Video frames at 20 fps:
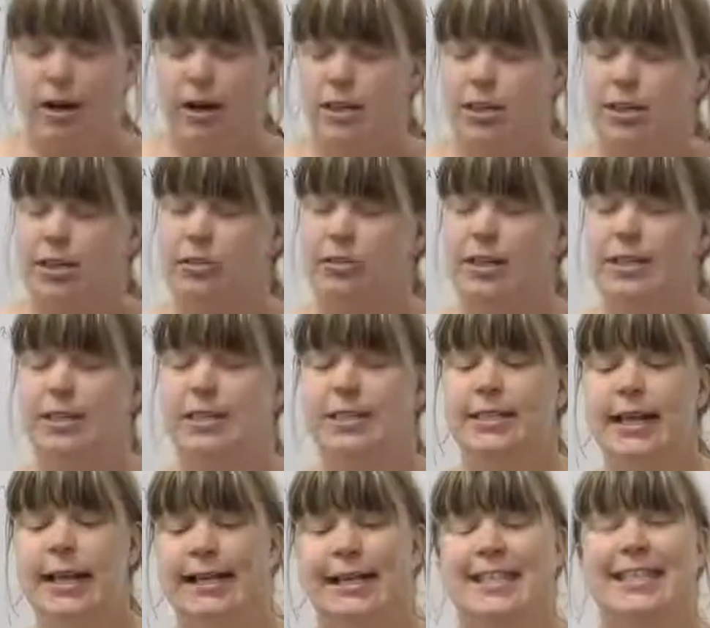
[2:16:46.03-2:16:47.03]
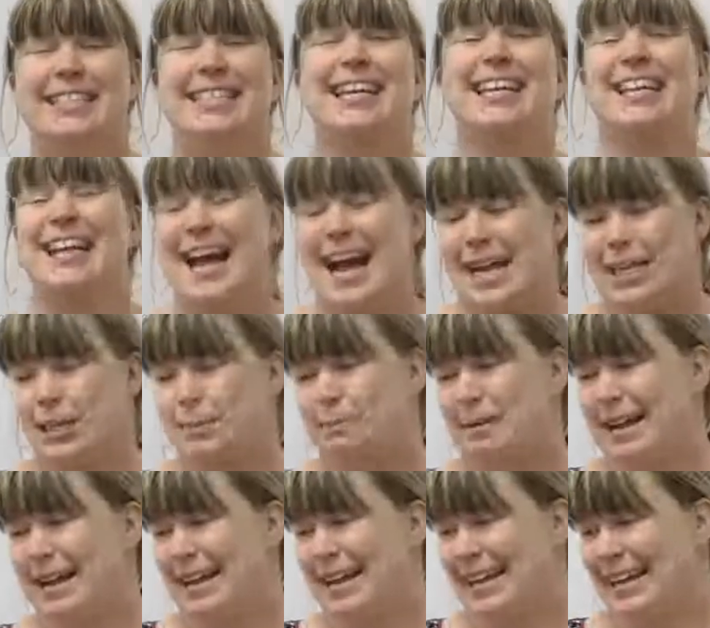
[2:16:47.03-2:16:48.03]
on to the second to last
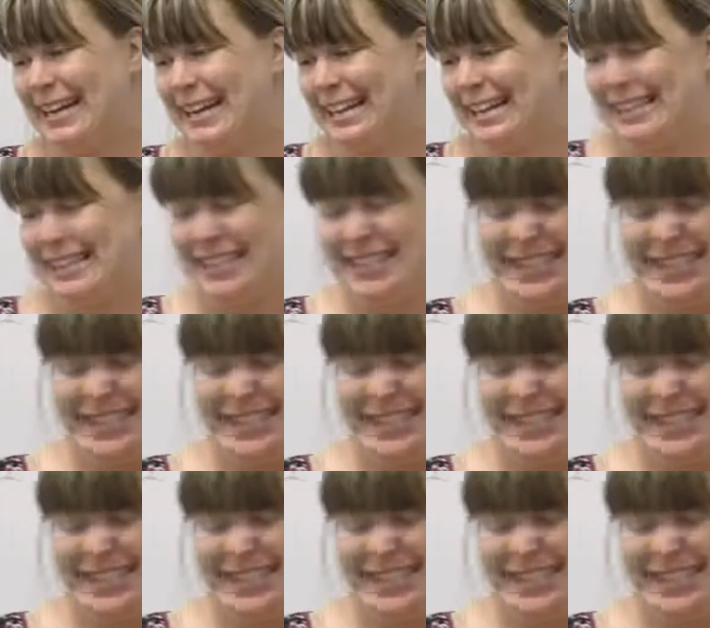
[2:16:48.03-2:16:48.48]
page.